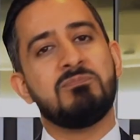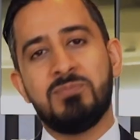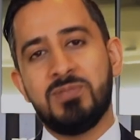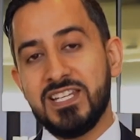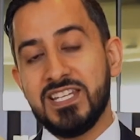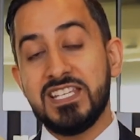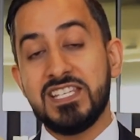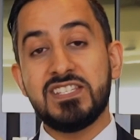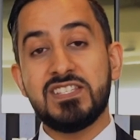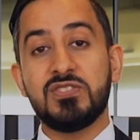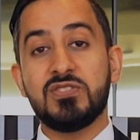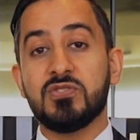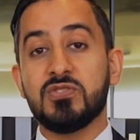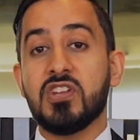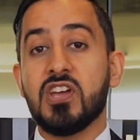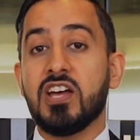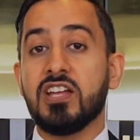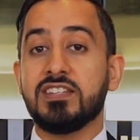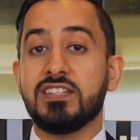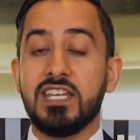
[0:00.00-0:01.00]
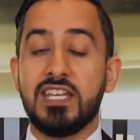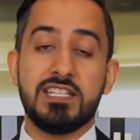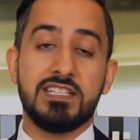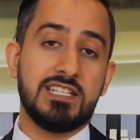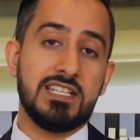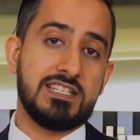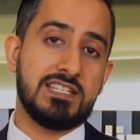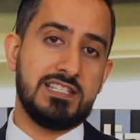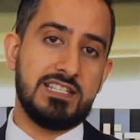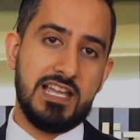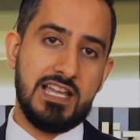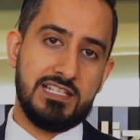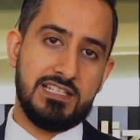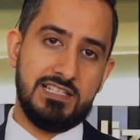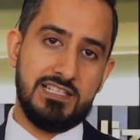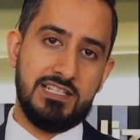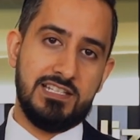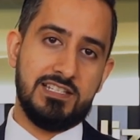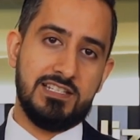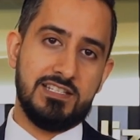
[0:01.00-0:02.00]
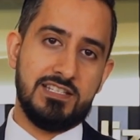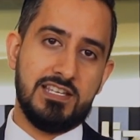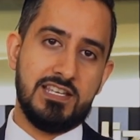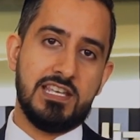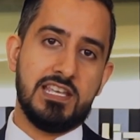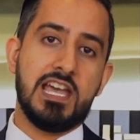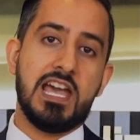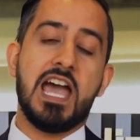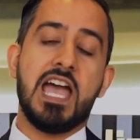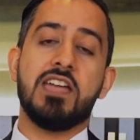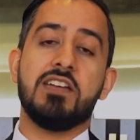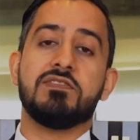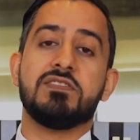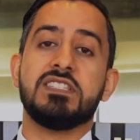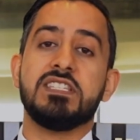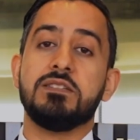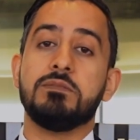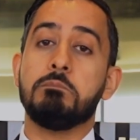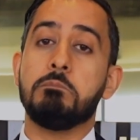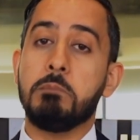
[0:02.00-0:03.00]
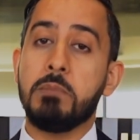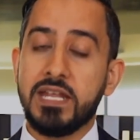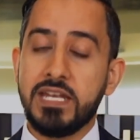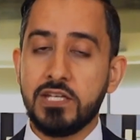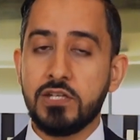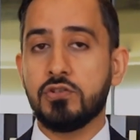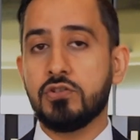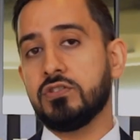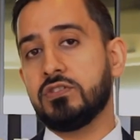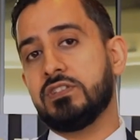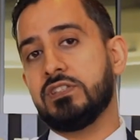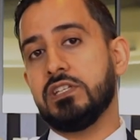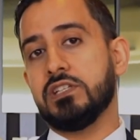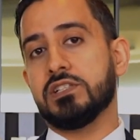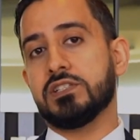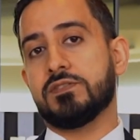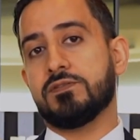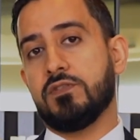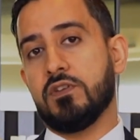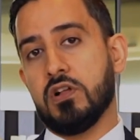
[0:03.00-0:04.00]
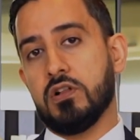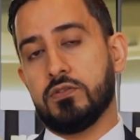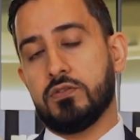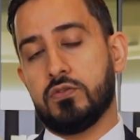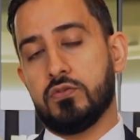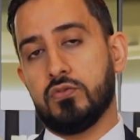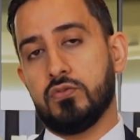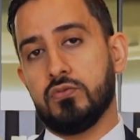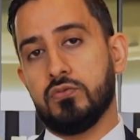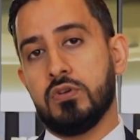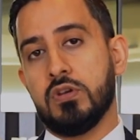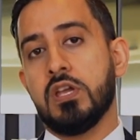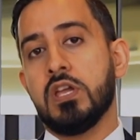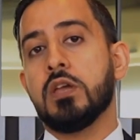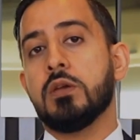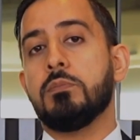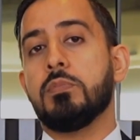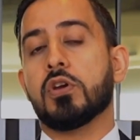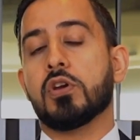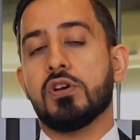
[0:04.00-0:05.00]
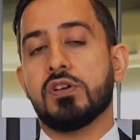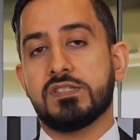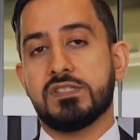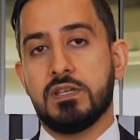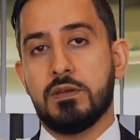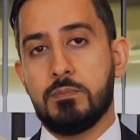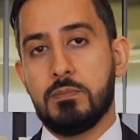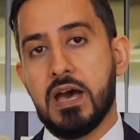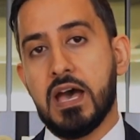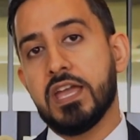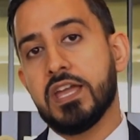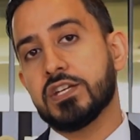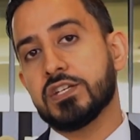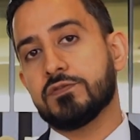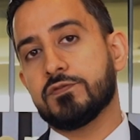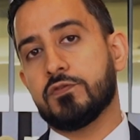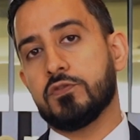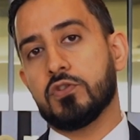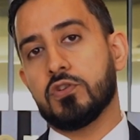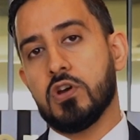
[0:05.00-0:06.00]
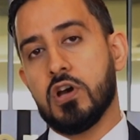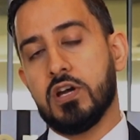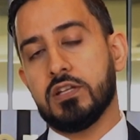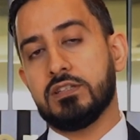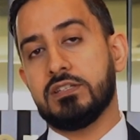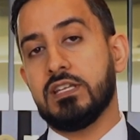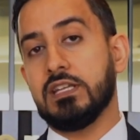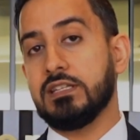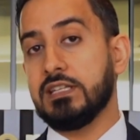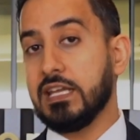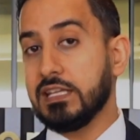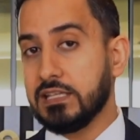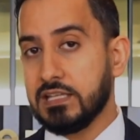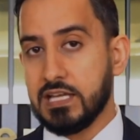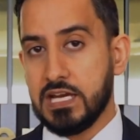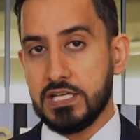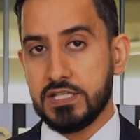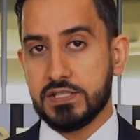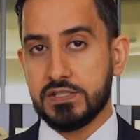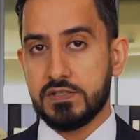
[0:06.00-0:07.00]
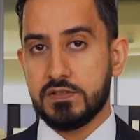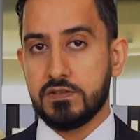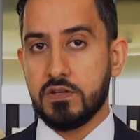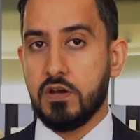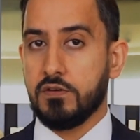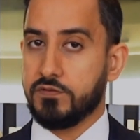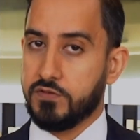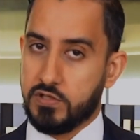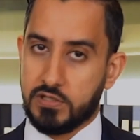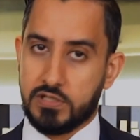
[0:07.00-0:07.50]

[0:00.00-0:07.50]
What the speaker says: Please do not take this lightly. I have seen many good deals fall through because the buyers forgot the deadlines of their